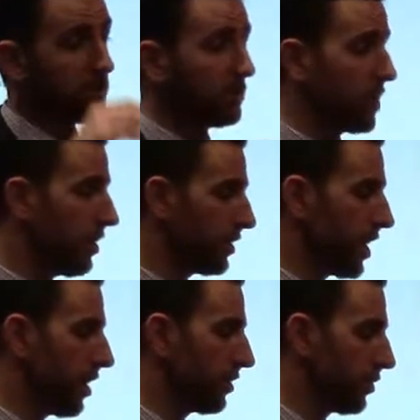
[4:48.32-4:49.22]
of you who don't
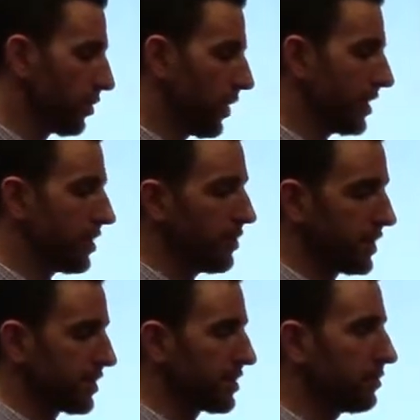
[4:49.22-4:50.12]
know, the way the
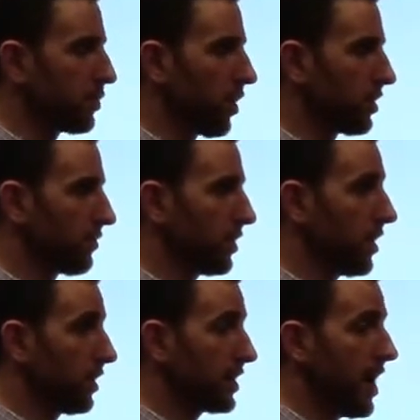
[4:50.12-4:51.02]
US systems worked for a
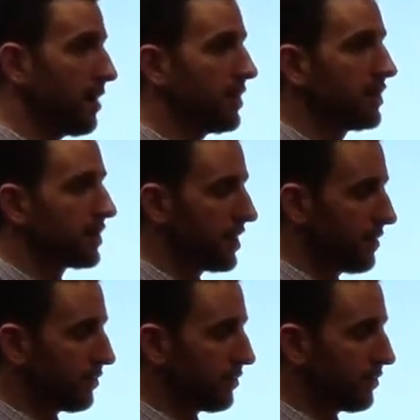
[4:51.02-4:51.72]
long time is